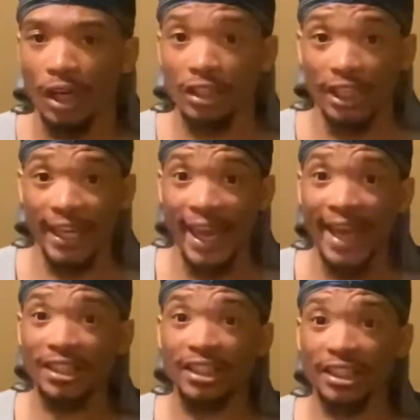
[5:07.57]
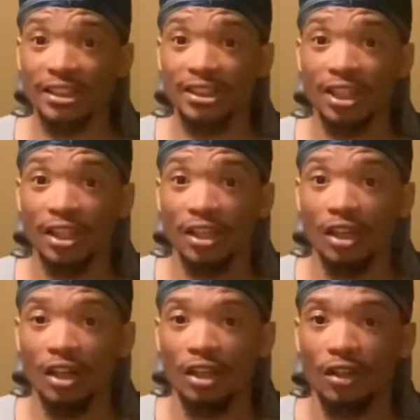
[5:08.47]
The candidate's
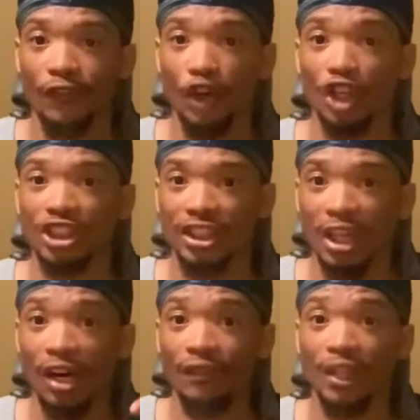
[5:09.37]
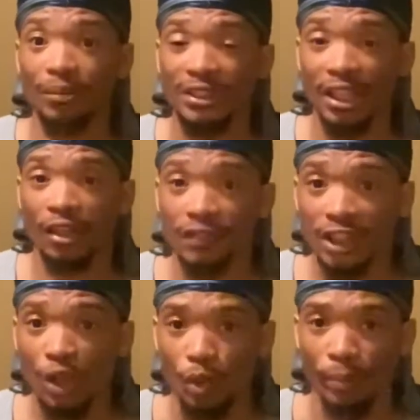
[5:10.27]
version of themselves
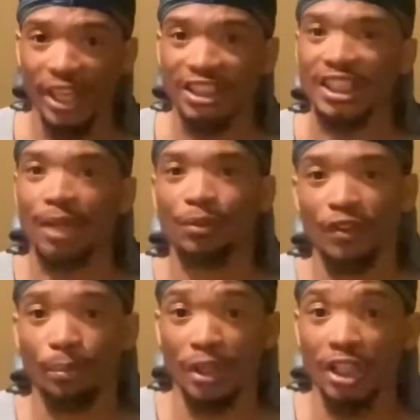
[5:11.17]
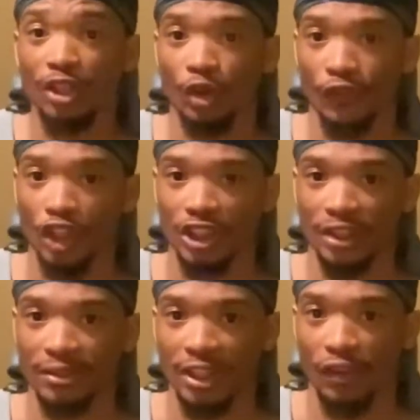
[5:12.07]
would be ashamed of the political version of
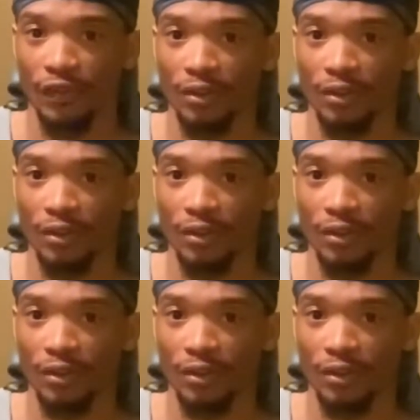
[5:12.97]
himself.